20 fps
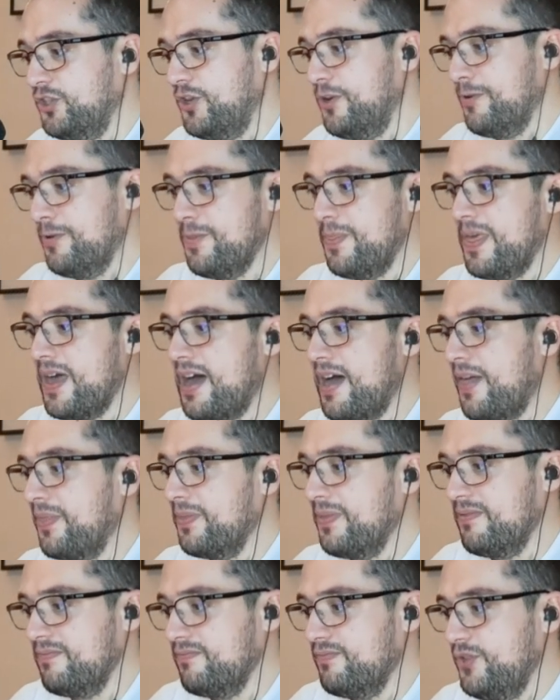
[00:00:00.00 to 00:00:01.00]
good
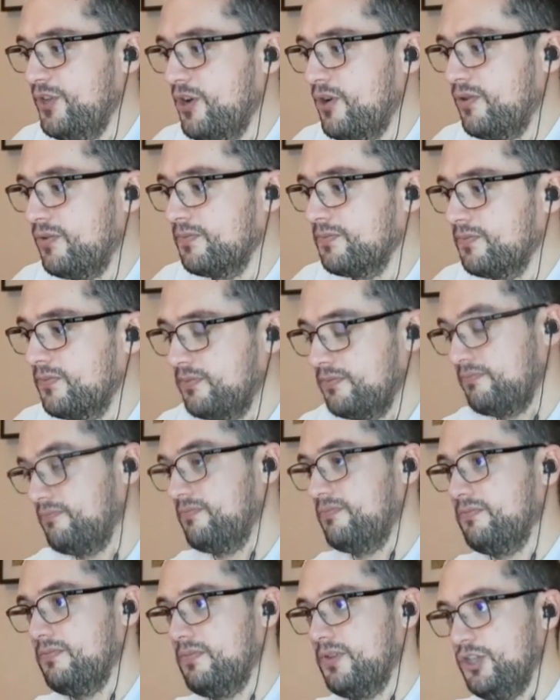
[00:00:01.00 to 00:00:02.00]
that, you know,
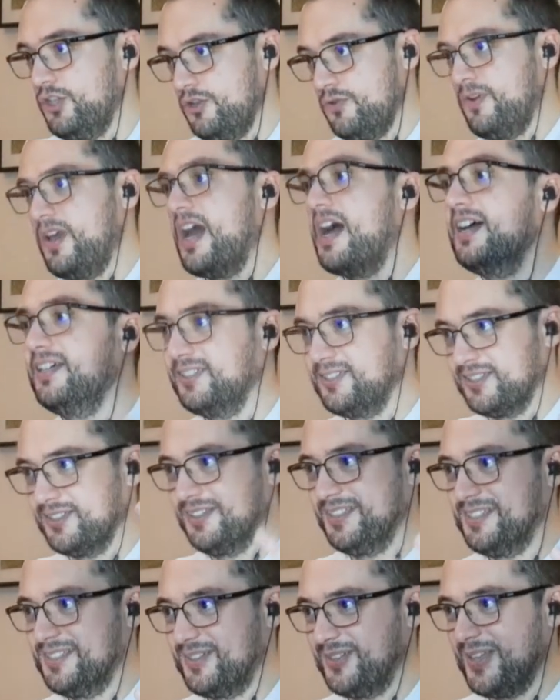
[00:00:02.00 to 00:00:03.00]
you guys
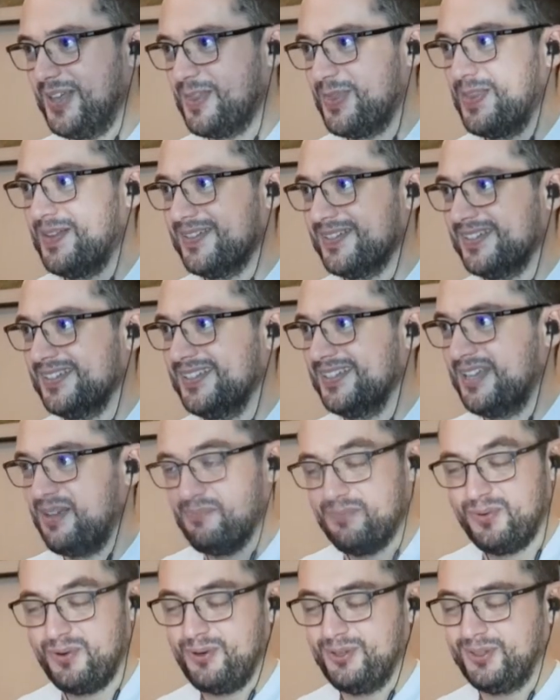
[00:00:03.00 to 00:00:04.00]
understand the
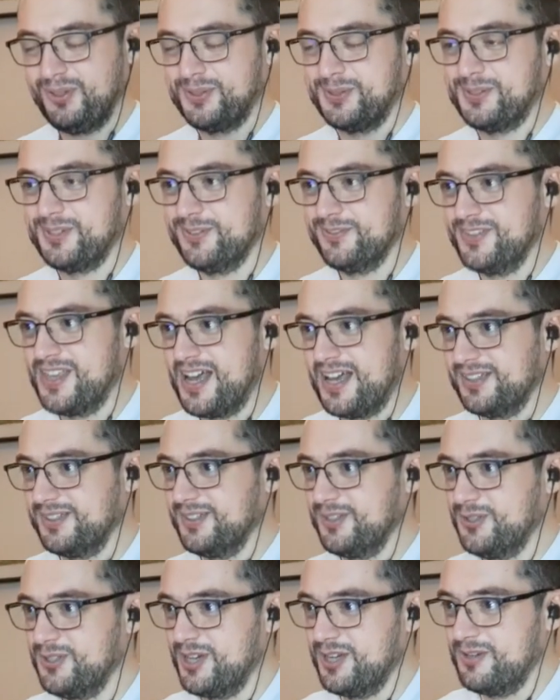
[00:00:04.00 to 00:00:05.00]
importance of that
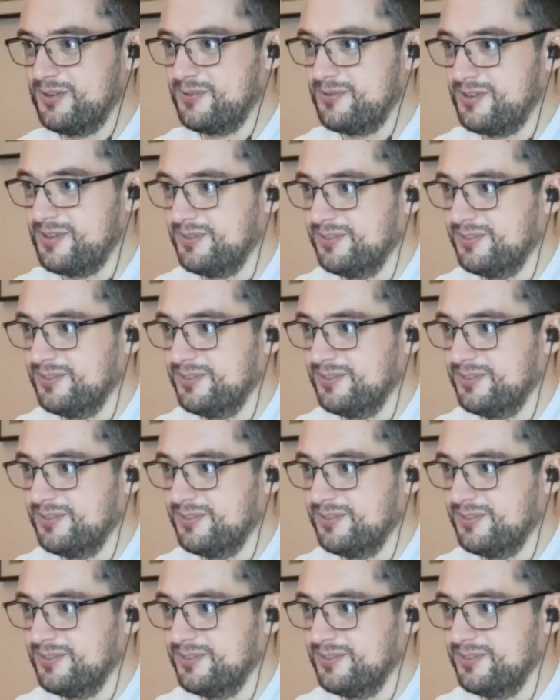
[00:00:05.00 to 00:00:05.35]
in general.